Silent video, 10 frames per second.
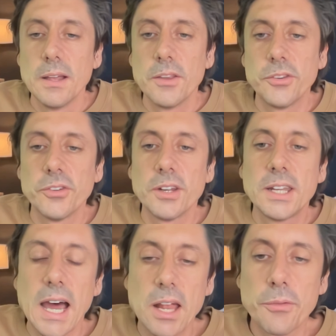This is a
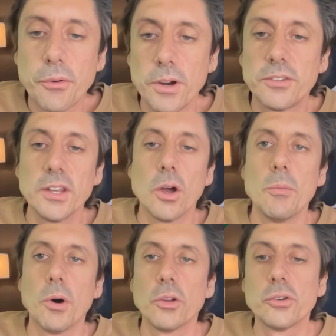Data4SEO
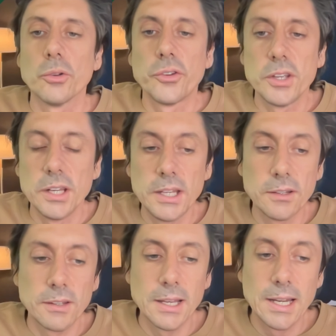module. So you need
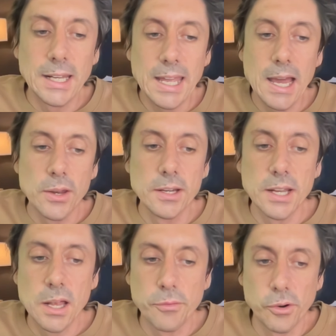an account at
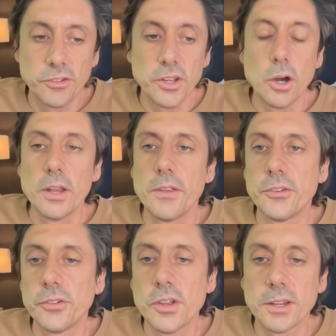Data4SEO. Now, this
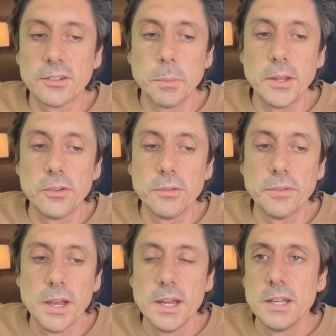is not expensive.
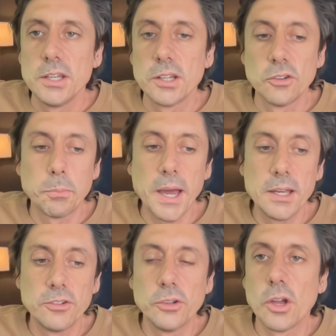You can just pay
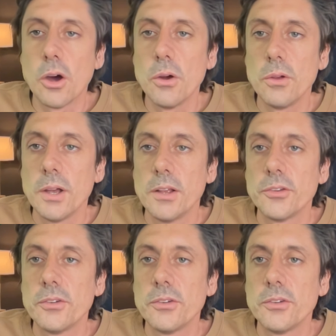as you go. So